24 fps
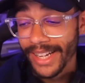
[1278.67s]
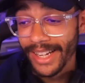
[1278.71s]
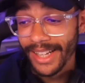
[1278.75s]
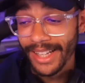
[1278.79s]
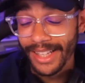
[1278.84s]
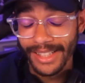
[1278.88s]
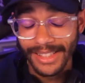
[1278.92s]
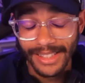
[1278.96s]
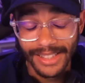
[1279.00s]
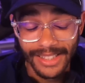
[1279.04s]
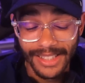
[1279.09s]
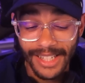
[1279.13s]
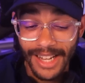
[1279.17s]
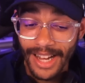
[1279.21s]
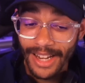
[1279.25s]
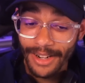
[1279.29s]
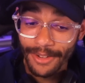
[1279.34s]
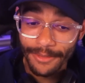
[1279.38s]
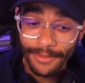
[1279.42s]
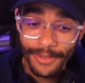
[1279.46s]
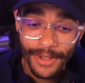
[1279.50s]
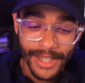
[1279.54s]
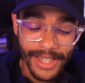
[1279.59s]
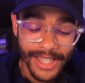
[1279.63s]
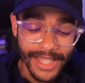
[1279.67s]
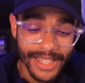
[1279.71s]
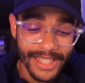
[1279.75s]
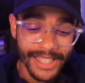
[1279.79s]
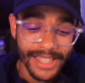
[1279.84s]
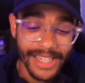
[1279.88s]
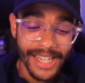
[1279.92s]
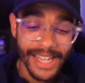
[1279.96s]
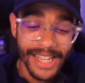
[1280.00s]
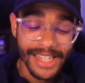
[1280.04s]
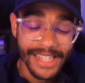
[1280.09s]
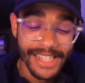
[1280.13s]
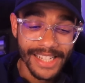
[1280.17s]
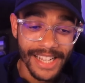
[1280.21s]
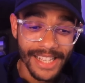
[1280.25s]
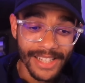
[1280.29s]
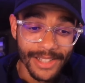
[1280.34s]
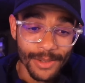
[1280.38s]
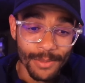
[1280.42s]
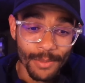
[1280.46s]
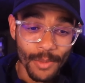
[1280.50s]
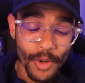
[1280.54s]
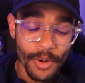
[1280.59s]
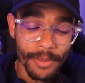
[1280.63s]
A lot of fucking
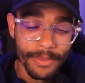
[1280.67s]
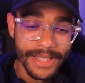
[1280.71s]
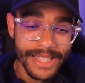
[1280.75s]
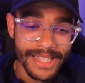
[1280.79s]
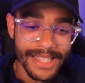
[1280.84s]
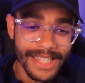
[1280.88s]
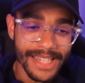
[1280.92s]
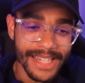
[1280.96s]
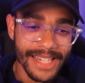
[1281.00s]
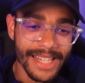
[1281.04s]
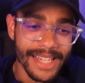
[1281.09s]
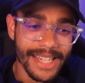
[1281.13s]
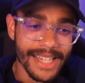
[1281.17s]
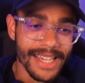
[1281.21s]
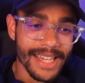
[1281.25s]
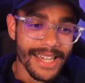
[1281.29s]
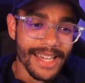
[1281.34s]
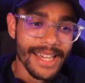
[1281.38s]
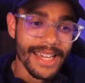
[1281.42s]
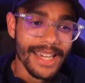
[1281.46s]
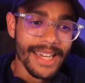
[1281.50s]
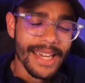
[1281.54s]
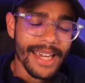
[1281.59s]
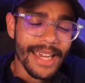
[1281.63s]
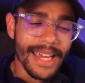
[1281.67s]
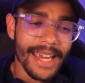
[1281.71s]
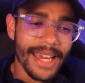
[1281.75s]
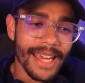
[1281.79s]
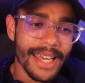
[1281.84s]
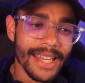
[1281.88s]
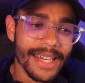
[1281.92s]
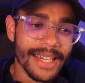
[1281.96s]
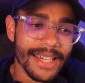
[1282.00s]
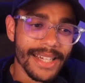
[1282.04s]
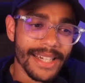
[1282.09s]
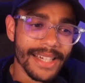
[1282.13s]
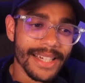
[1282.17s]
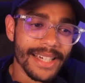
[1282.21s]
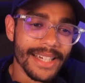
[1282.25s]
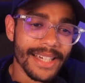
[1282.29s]
intense moments in it. And